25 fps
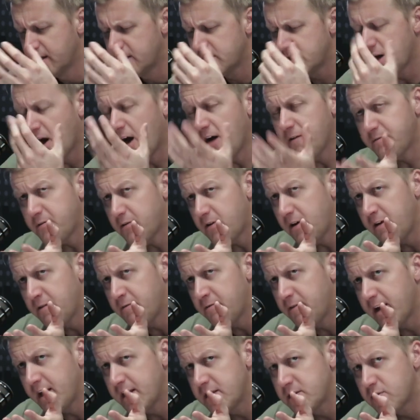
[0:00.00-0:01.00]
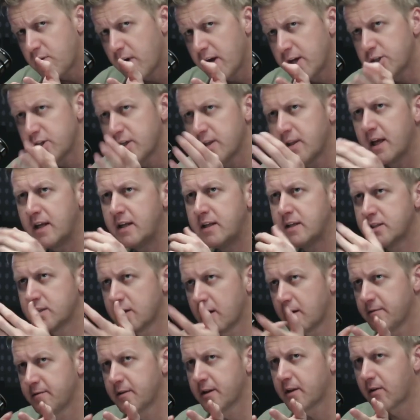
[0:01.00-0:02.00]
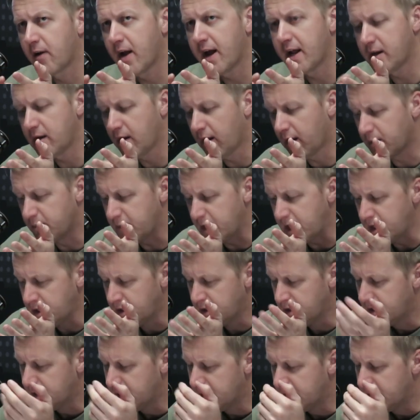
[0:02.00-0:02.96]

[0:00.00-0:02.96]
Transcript: So, after he invades Russia, they dissolve the Grand Army.